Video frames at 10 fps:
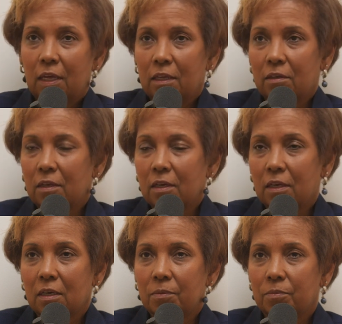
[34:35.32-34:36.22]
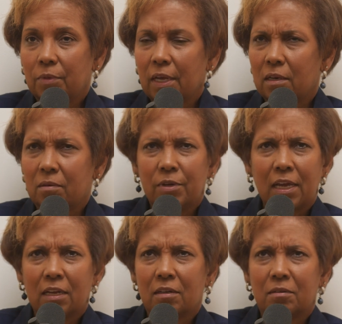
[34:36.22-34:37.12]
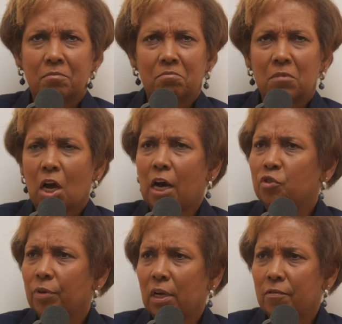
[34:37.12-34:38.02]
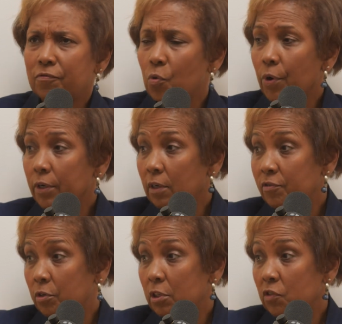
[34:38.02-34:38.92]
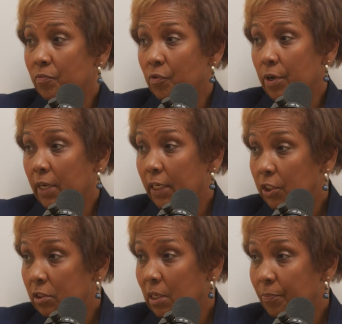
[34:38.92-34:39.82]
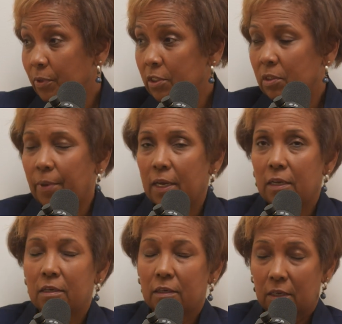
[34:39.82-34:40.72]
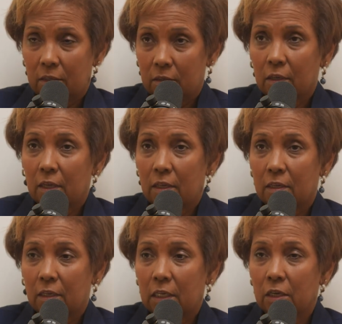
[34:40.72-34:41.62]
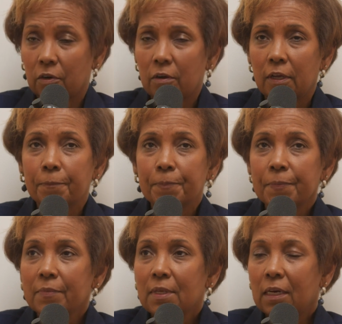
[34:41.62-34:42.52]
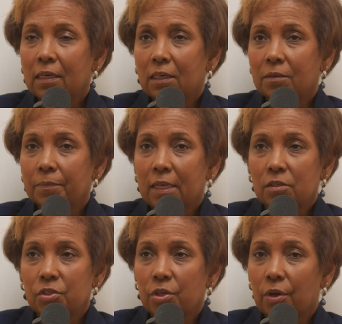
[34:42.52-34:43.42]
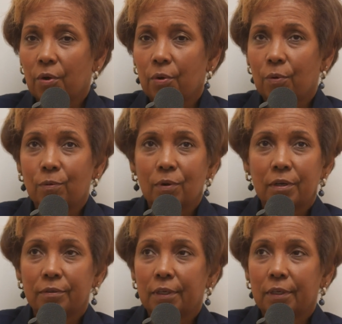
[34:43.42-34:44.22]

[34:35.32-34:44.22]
And we had a cadre of students from foreign nations that participated in the year, and so.